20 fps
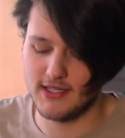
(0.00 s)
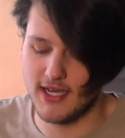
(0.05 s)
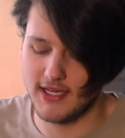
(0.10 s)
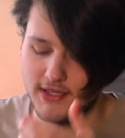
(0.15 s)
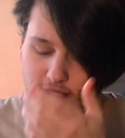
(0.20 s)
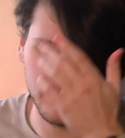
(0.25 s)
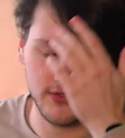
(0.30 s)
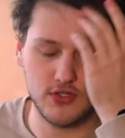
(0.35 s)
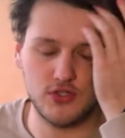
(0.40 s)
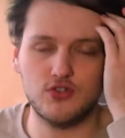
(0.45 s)
like
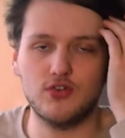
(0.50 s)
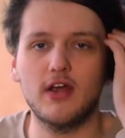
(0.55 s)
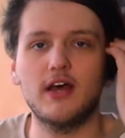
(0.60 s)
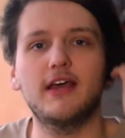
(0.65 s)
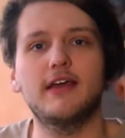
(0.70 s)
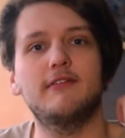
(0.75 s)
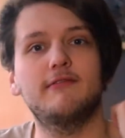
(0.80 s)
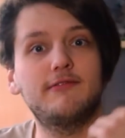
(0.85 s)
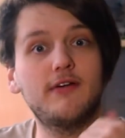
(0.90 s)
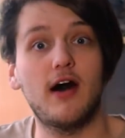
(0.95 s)
the
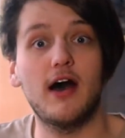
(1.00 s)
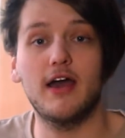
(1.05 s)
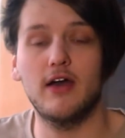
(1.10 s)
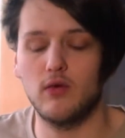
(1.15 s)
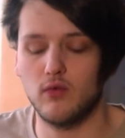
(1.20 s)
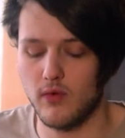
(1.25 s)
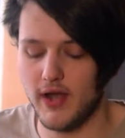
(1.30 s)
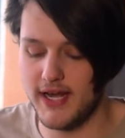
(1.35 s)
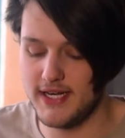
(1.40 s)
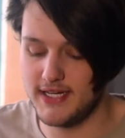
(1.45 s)
Australian
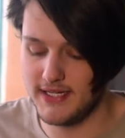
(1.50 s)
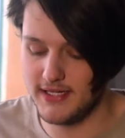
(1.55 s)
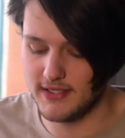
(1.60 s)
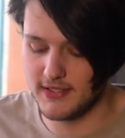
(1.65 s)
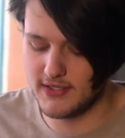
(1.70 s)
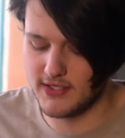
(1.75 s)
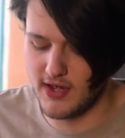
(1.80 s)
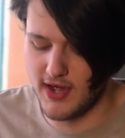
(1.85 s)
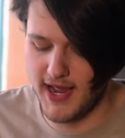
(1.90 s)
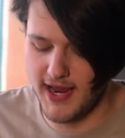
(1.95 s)
fire rating
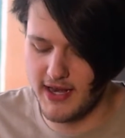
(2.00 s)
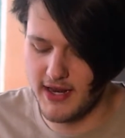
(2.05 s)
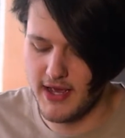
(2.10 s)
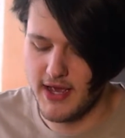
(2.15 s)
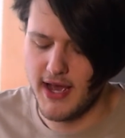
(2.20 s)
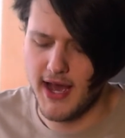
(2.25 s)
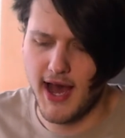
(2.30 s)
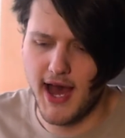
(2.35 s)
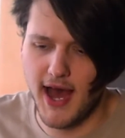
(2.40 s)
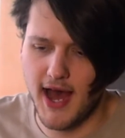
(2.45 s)
sign.
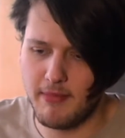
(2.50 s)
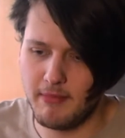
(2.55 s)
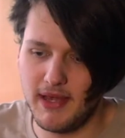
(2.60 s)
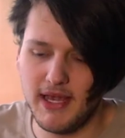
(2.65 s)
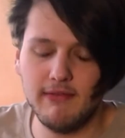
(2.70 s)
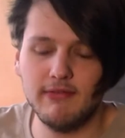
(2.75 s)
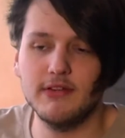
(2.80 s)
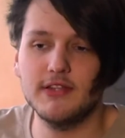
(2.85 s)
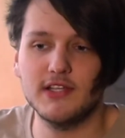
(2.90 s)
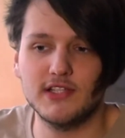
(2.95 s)

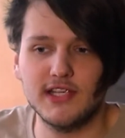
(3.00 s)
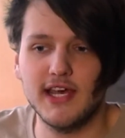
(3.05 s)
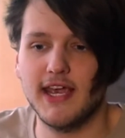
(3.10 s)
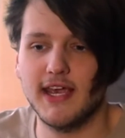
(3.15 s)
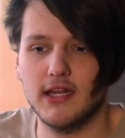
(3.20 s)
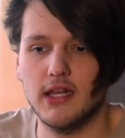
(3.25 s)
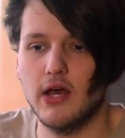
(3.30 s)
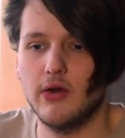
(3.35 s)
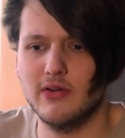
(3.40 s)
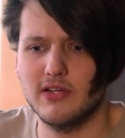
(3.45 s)
Even the
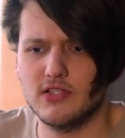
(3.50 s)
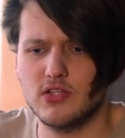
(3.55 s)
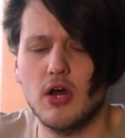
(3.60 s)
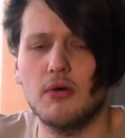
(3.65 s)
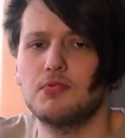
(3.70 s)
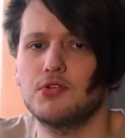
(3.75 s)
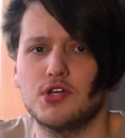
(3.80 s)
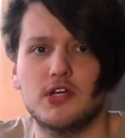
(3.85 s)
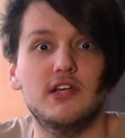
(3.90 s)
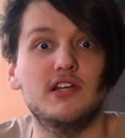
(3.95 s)
second lowest
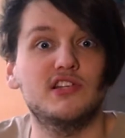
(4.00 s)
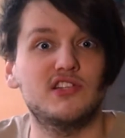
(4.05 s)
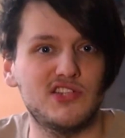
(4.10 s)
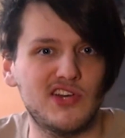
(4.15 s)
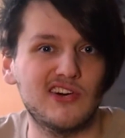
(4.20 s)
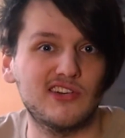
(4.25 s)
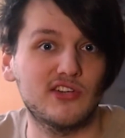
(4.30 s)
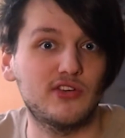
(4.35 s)
option is not